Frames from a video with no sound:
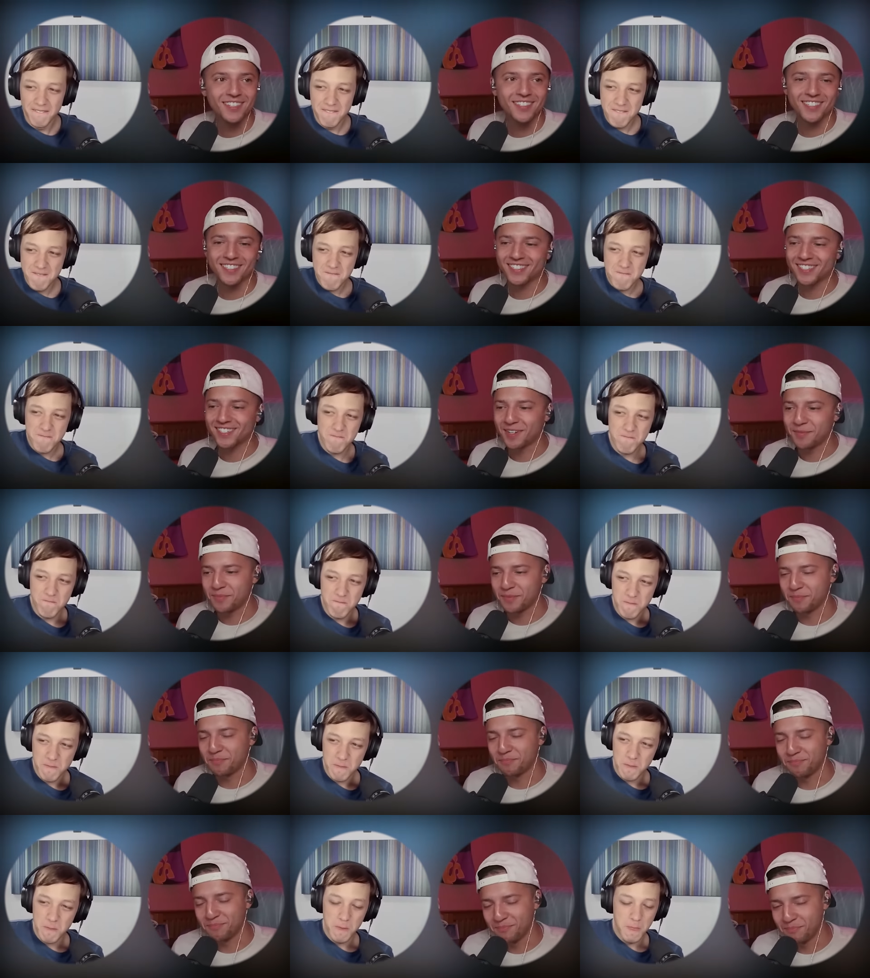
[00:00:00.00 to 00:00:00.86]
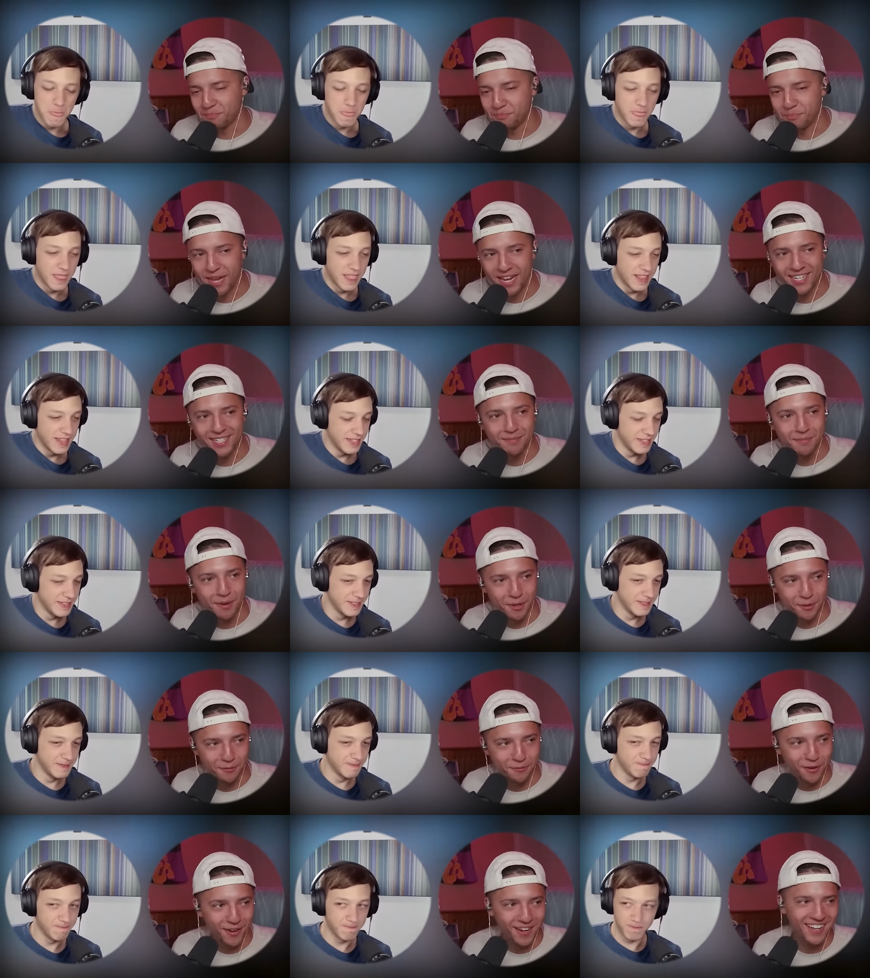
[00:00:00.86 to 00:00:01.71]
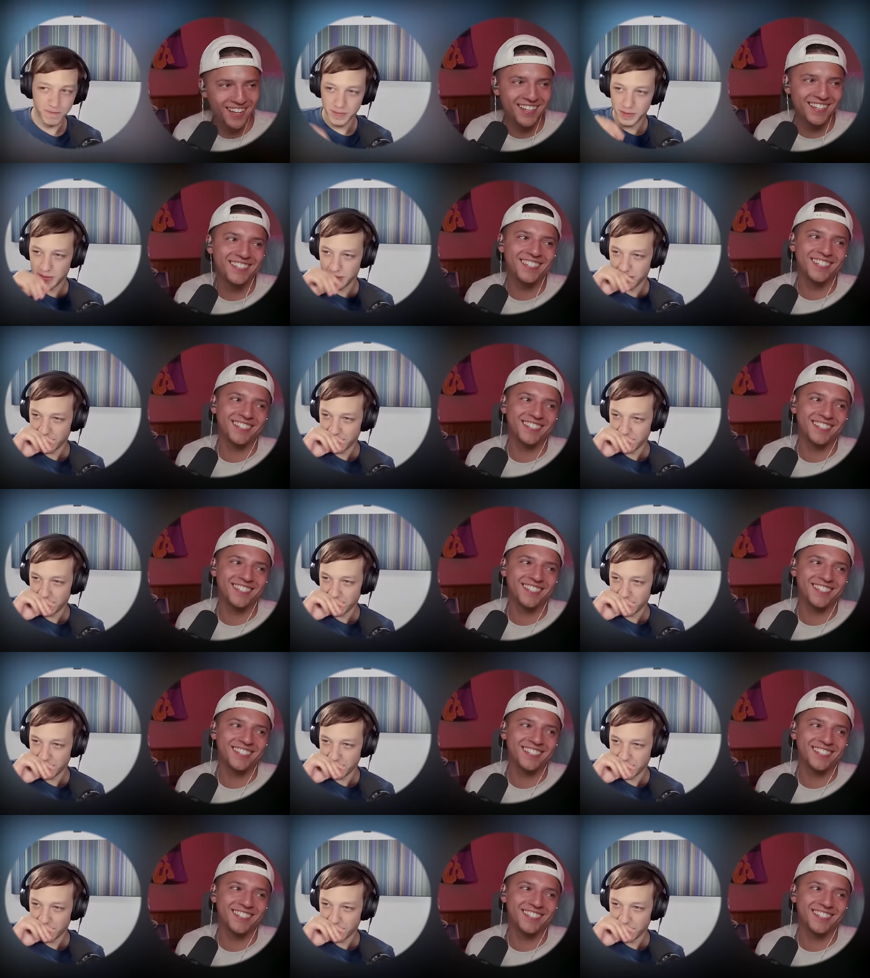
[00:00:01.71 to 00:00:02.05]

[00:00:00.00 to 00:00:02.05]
Speaker 1: Listen up, you baked motherfucker.